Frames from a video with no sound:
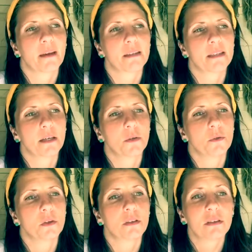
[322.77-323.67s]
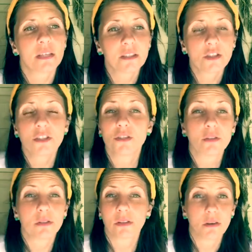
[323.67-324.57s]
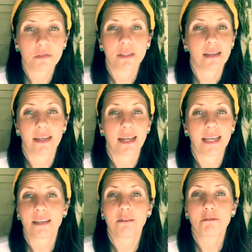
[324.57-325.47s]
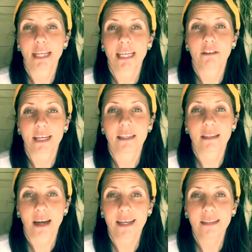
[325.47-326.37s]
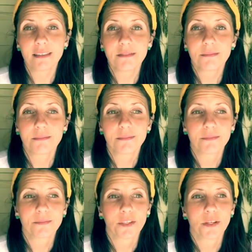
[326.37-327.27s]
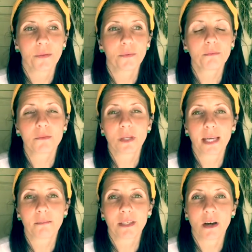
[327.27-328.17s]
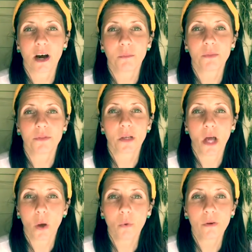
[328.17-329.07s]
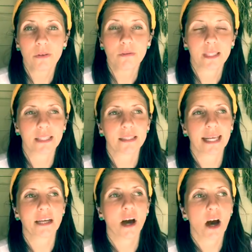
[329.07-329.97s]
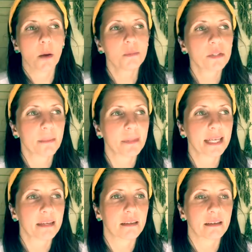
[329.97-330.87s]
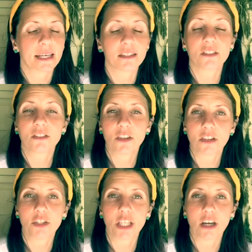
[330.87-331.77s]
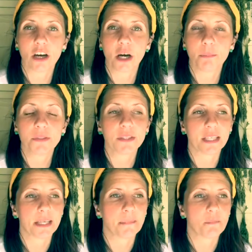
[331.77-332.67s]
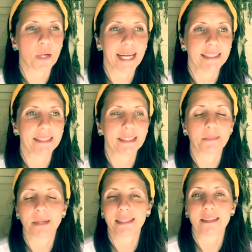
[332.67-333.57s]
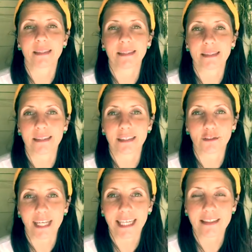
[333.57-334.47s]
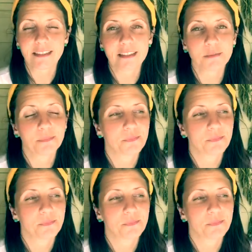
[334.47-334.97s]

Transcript: So other things you can do is obviously eat a really great diet, you know, keep the carbs low. When I say carbs, I mean like the starchy carbs, the breads and the pastas and the grains.